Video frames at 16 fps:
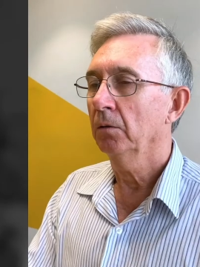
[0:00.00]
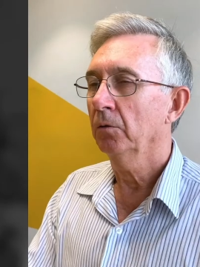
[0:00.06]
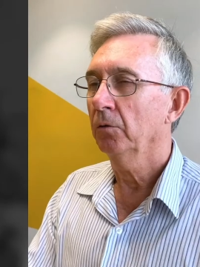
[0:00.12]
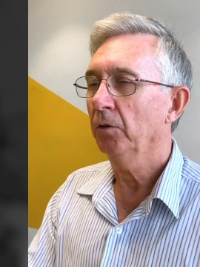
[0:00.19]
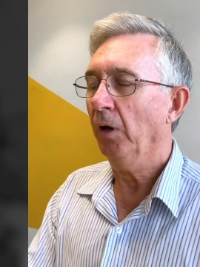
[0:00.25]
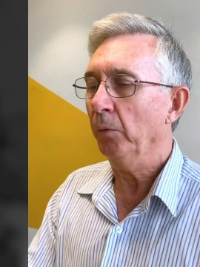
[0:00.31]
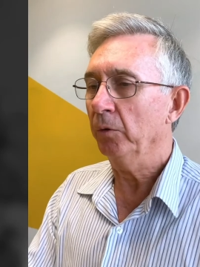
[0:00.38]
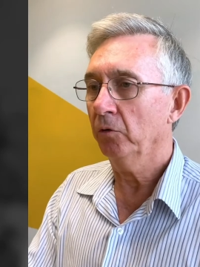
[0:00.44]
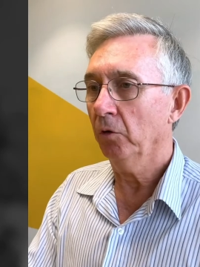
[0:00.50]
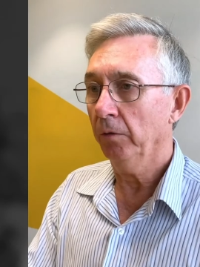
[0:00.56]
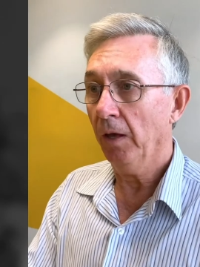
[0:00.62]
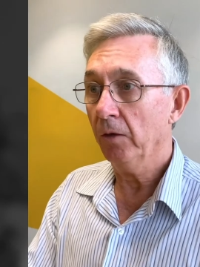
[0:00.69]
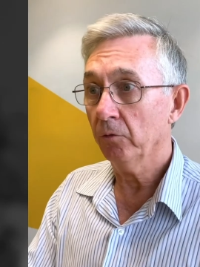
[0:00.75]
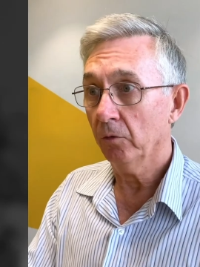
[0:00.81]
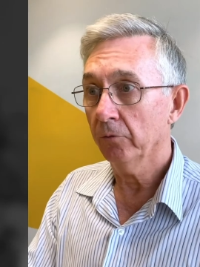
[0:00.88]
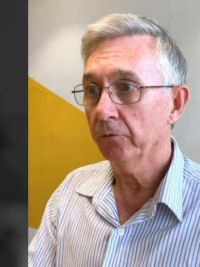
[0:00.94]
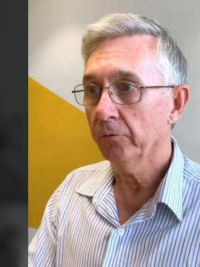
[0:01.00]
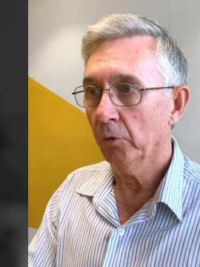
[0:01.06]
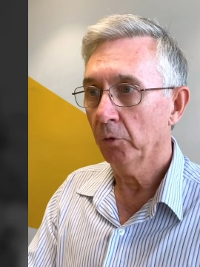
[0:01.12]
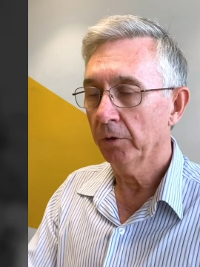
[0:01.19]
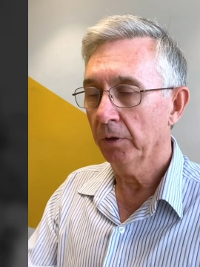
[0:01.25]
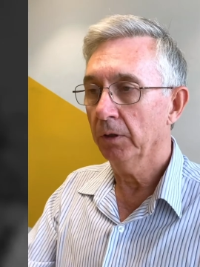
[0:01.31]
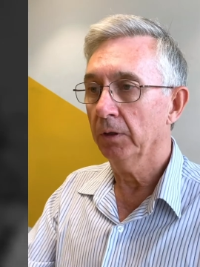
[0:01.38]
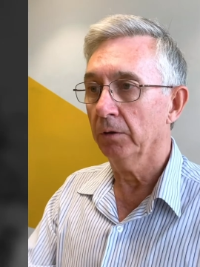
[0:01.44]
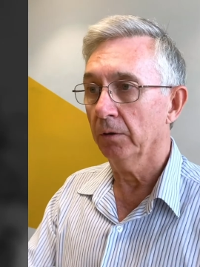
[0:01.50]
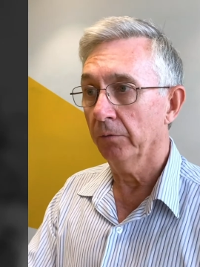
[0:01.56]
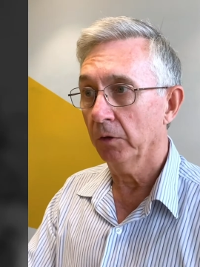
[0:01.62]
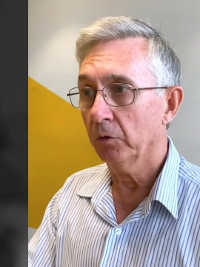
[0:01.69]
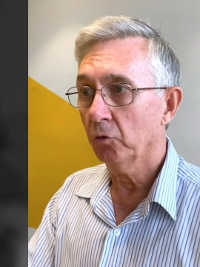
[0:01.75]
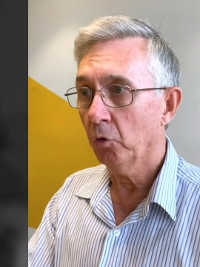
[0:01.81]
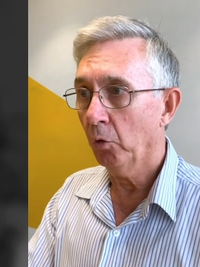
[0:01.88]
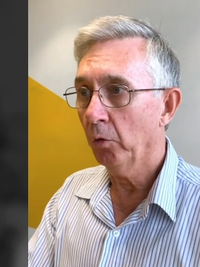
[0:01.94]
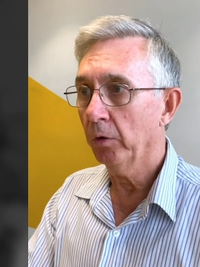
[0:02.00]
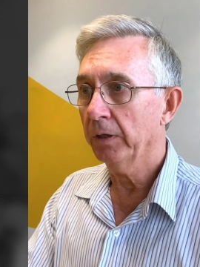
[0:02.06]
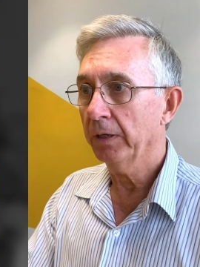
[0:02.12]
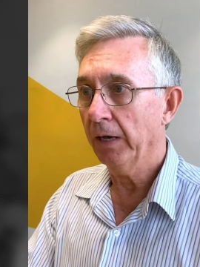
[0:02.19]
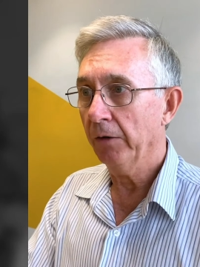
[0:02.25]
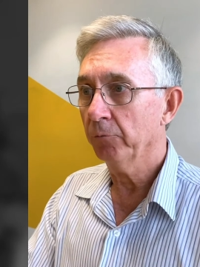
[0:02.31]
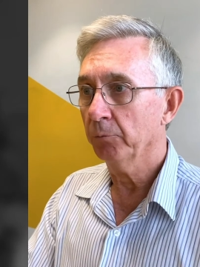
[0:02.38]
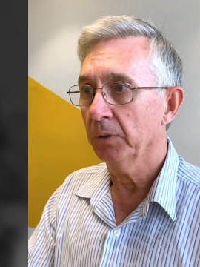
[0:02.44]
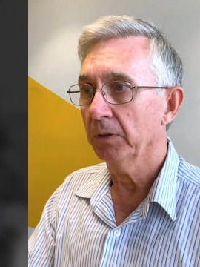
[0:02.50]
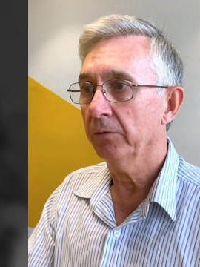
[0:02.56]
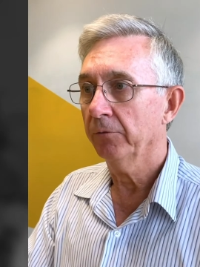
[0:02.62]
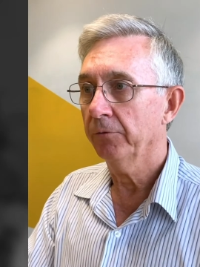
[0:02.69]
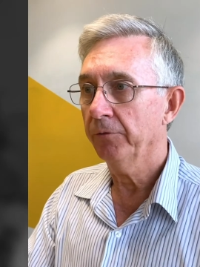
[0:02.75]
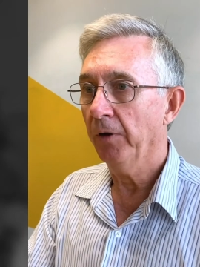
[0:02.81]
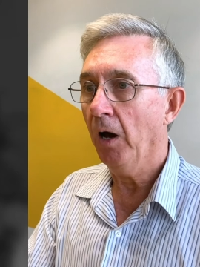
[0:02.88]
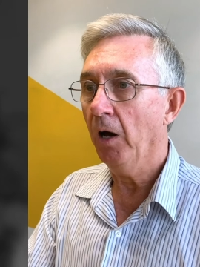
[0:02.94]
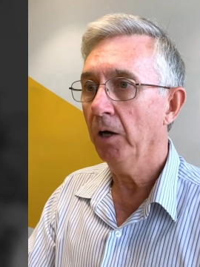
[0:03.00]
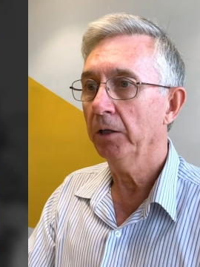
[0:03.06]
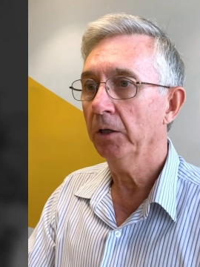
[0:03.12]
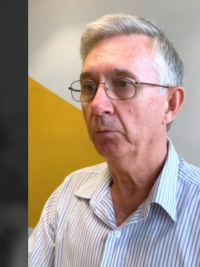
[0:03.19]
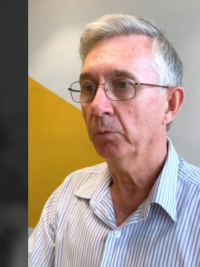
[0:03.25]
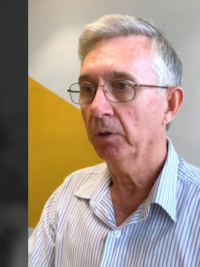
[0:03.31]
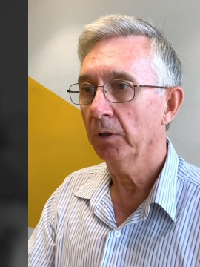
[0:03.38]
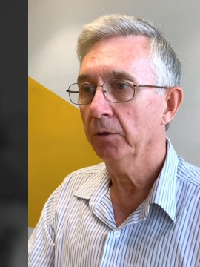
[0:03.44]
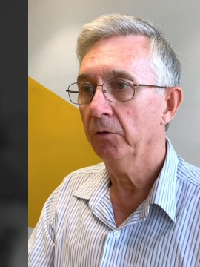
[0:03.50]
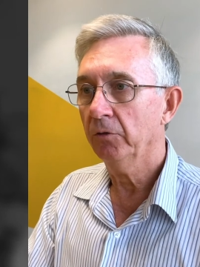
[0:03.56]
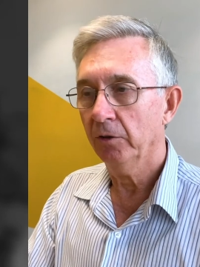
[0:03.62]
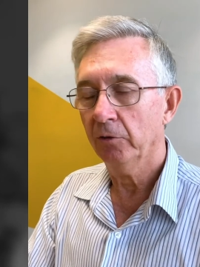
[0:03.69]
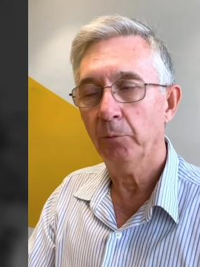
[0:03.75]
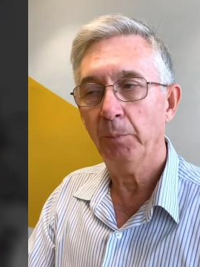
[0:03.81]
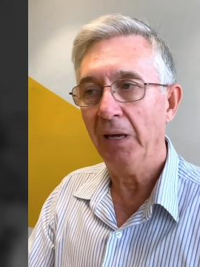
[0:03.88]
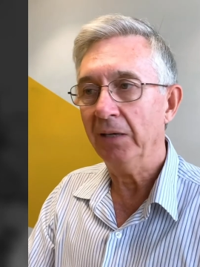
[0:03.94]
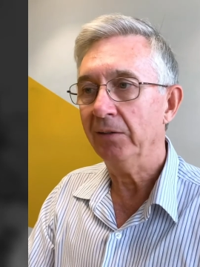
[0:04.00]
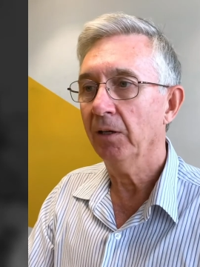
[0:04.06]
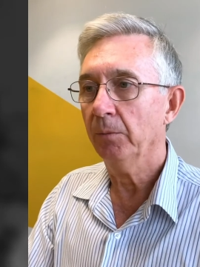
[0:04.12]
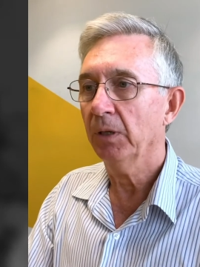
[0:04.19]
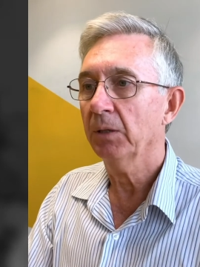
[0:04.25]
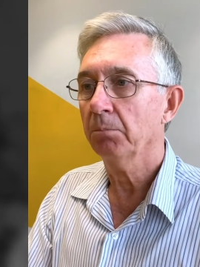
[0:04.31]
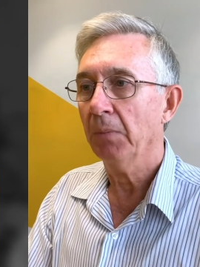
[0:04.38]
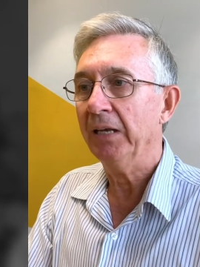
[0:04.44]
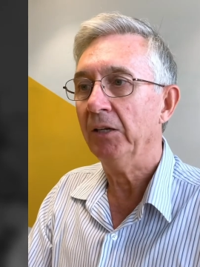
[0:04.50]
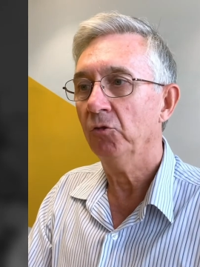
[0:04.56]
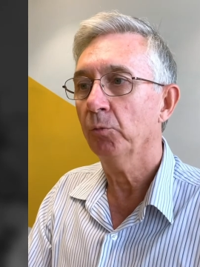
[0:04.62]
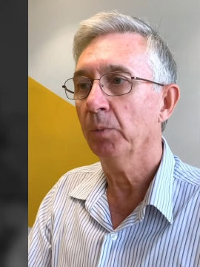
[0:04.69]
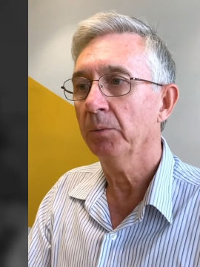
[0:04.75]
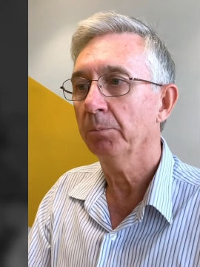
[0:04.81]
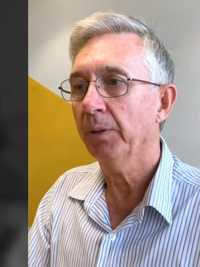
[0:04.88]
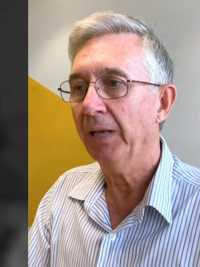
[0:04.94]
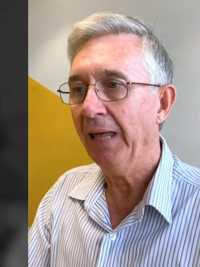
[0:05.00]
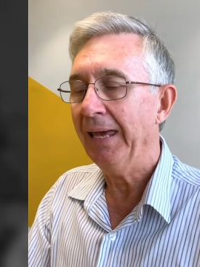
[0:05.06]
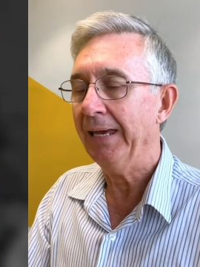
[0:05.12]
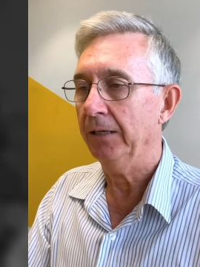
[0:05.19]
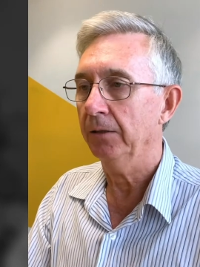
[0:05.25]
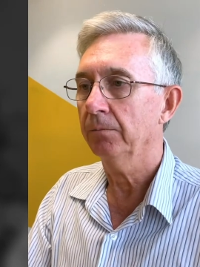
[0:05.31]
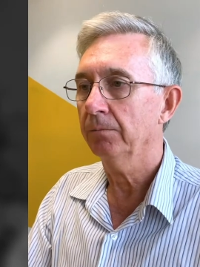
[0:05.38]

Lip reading: So in 2014, the Victorian government finally released its pandemic management plan.